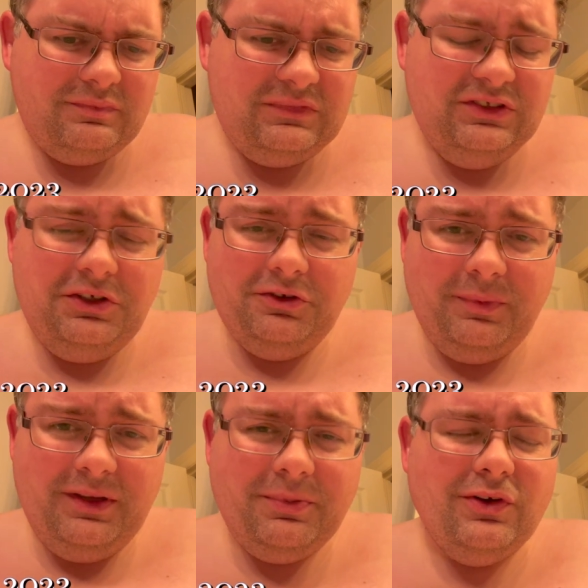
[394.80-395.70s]
Excuse
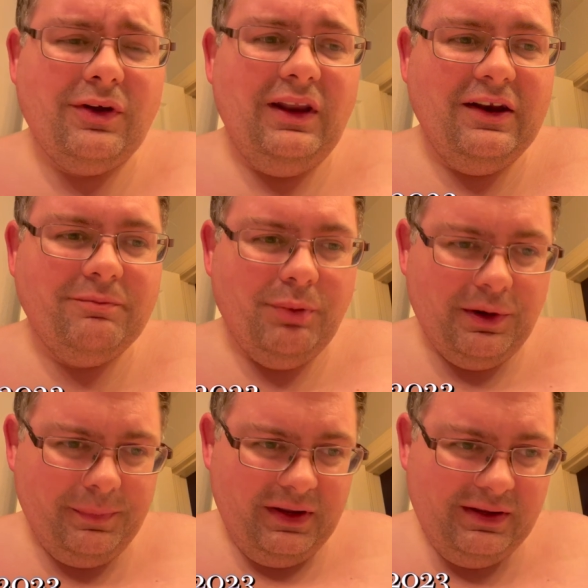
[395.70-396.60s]
me, been doing a lot of
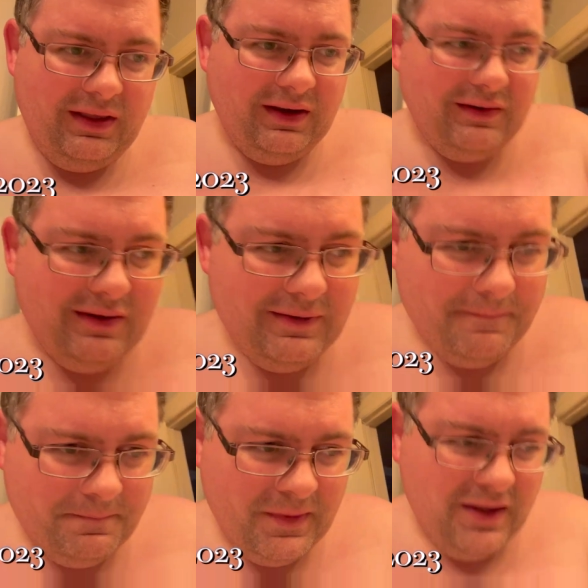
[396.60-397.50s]
burping
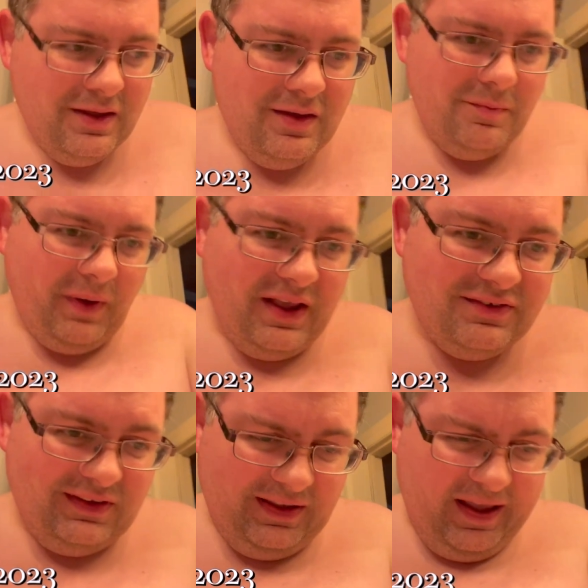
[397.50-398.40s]
and
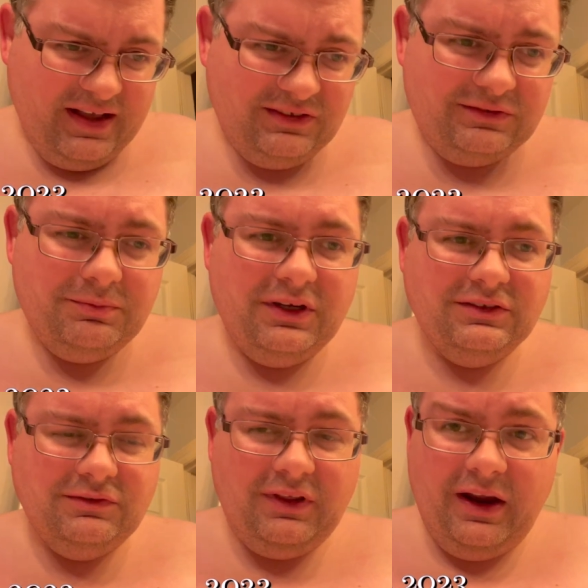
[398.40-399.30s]
passing gas
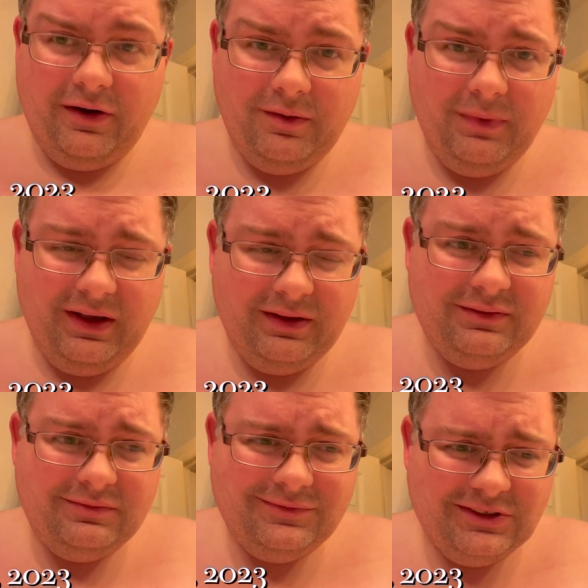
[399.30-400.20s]
because of the air in my
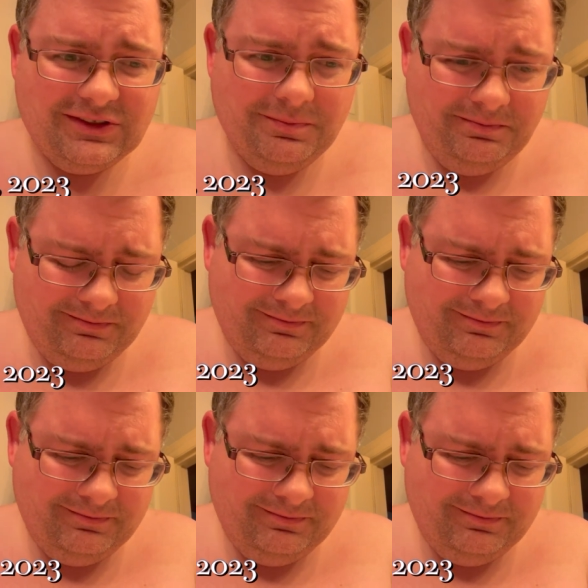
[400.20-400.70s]
system.